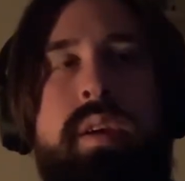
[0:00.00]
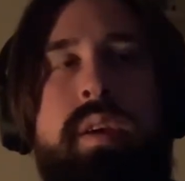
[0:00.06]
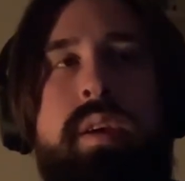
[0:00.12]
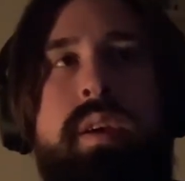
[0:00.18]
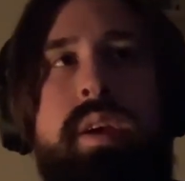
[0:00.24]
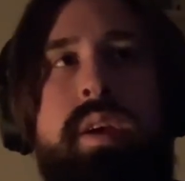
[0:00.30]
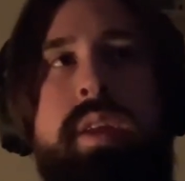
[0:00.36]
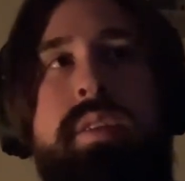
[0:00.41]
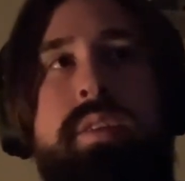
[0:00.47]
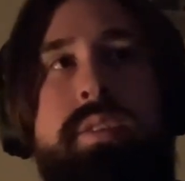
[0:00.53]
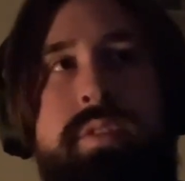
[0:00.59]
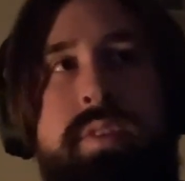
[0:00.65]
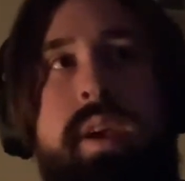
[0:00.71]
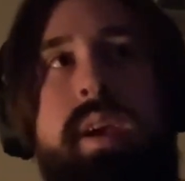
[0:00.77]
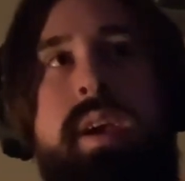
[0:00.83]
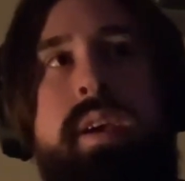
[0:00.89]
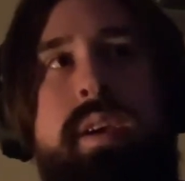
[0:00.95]
And the
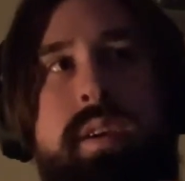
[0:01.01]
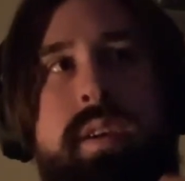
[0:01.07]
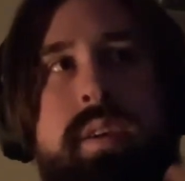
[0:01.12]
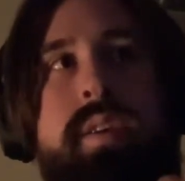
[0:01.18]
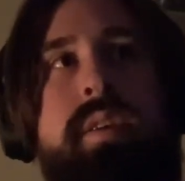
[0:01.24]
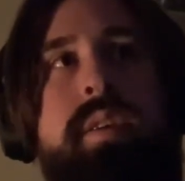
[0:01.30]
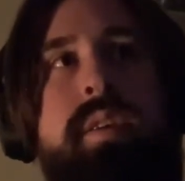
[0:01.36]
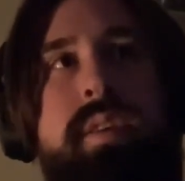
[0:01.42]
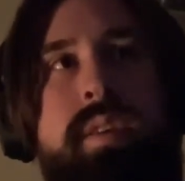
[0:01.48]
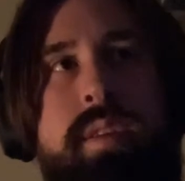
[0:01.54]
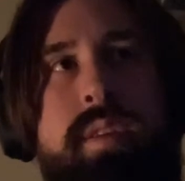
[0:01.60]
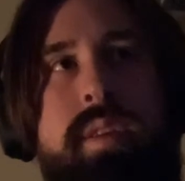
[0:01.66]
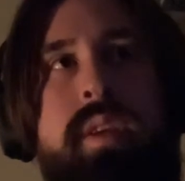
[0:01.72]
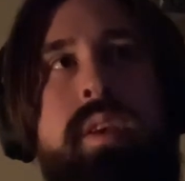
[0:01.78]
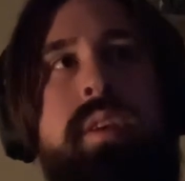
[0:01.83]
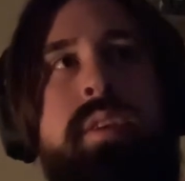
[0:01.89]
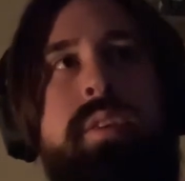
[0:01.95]
stag
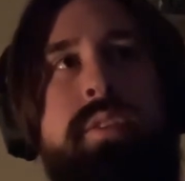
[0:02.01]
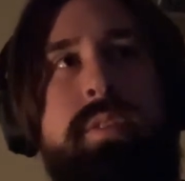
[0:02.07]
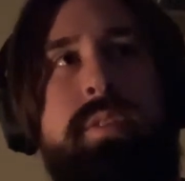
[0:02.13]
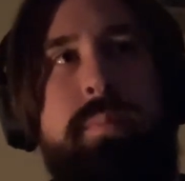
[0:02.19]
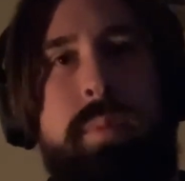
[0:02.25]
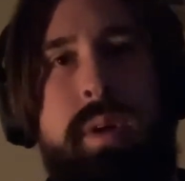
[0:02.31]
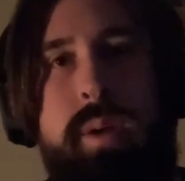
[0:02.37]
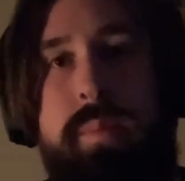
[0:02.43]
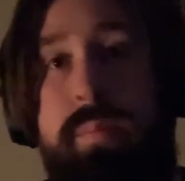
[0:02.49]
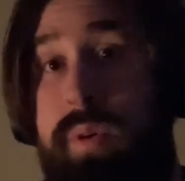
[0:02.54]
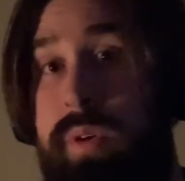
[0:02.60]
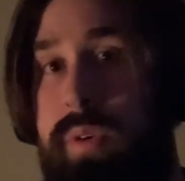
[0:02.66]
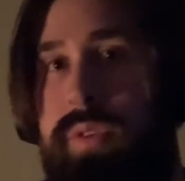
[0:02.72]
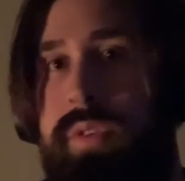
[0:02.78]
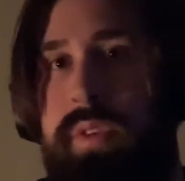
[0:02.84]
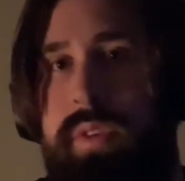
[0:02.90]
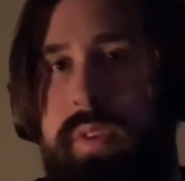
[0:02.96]
is my
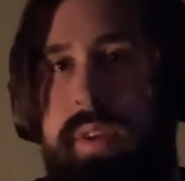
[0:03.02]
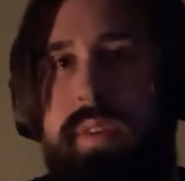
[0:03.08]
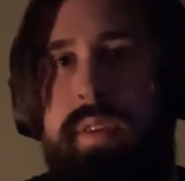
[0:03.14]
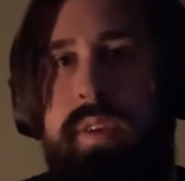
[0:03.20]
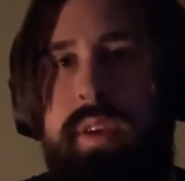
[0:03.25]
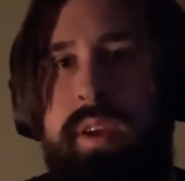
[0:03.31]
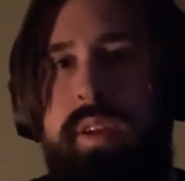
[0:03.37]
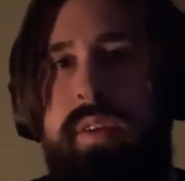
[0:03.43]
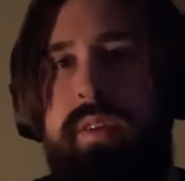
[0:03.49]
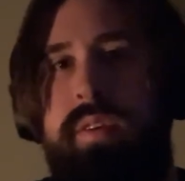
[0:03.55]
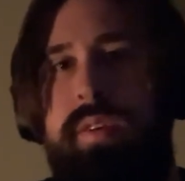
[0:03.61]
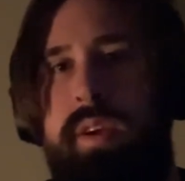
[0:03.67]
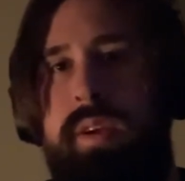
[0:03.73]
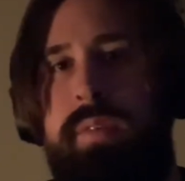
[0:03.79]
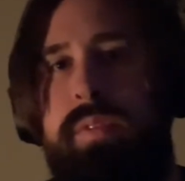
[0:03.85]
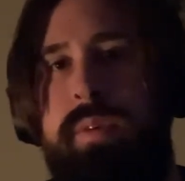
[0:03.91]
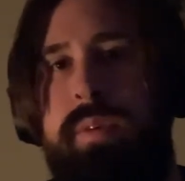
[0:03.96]
personal indicator,
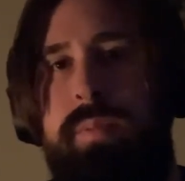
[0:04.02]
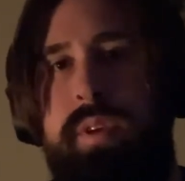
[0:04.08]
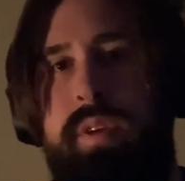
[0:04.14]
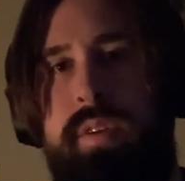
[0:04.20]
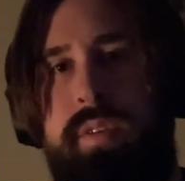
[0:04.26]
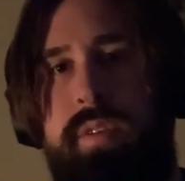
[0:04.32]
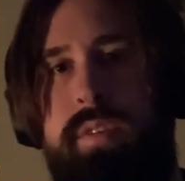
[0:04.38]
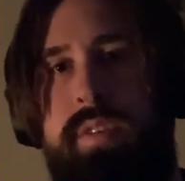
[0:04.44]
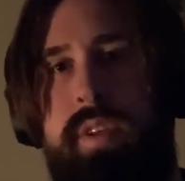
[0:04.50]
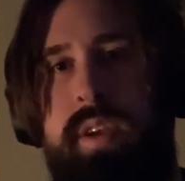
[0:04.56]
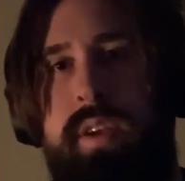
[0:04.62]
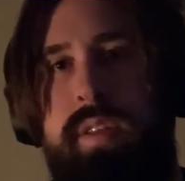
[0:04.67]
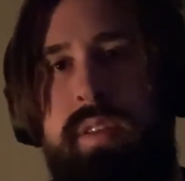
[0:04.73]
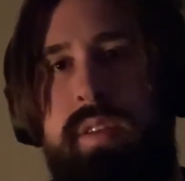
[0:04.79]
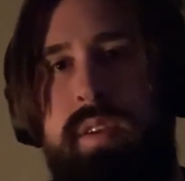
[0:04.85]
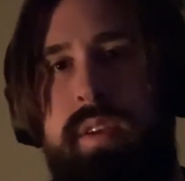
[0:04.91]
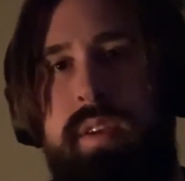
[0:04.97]
I've come to understand,
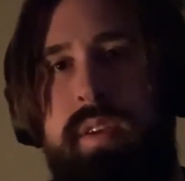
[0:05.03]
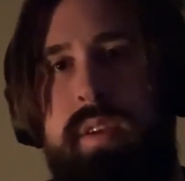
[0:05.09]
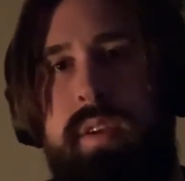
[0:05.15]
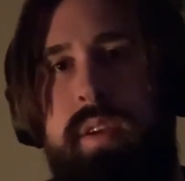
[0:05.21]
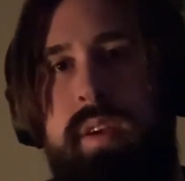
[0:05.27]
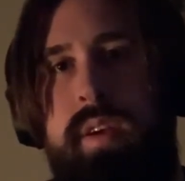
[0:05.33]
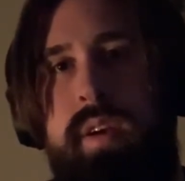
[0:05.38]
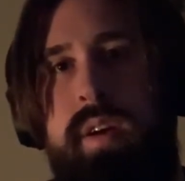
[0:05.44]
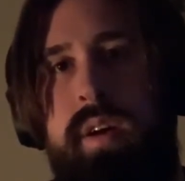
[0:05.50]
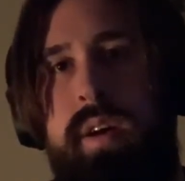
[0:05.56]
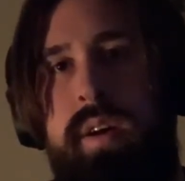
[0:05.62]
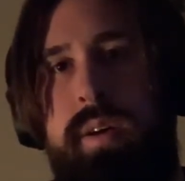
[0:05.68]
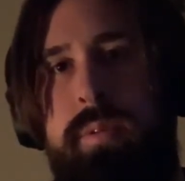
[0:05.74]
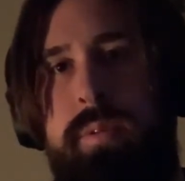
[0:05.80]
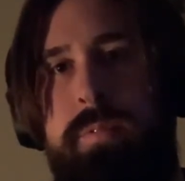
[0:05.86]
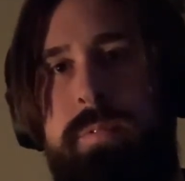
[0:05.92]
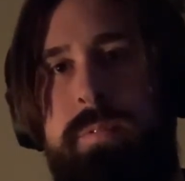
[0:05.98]

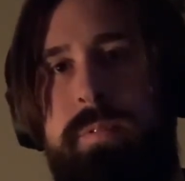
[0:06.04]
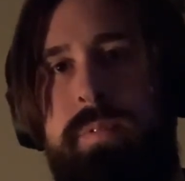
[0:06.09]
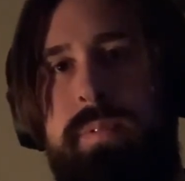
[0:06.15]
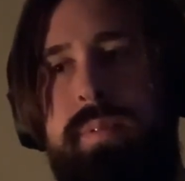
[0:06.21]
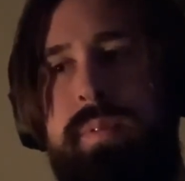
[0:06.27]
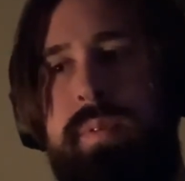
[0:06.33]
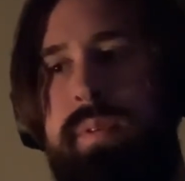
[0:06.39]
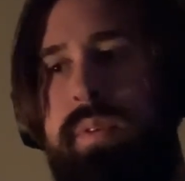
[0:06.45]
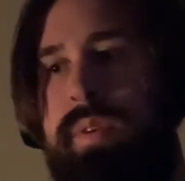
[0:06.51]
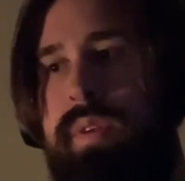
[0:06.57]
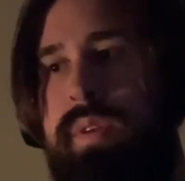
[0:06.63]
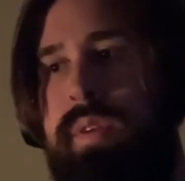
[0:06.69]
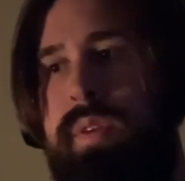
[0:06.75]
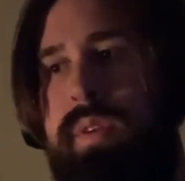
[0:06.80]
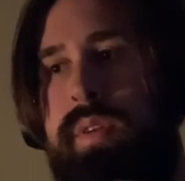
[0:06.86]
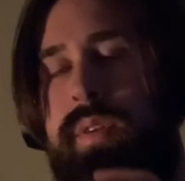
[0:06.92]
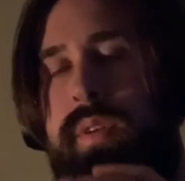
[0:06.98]
of
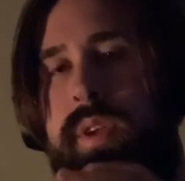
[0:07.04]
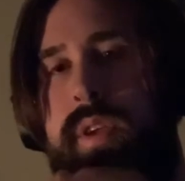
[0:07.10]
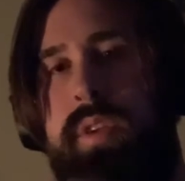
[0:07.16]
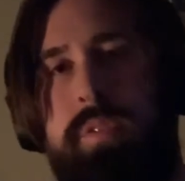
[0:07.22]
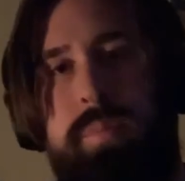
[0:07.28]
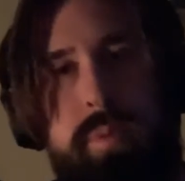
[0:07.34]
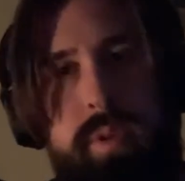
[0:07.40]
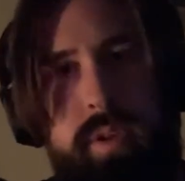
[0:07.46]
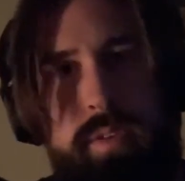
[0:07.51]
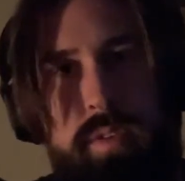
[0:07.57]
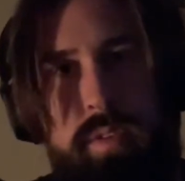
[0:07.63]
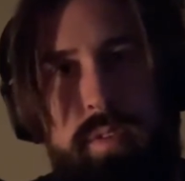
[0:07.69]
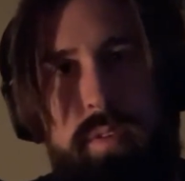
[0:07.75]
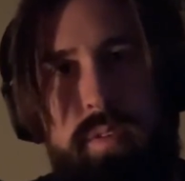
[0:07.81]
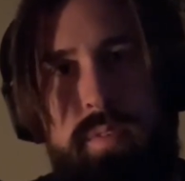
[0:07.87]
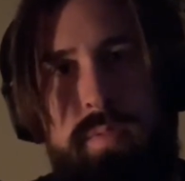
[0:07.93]
his presence.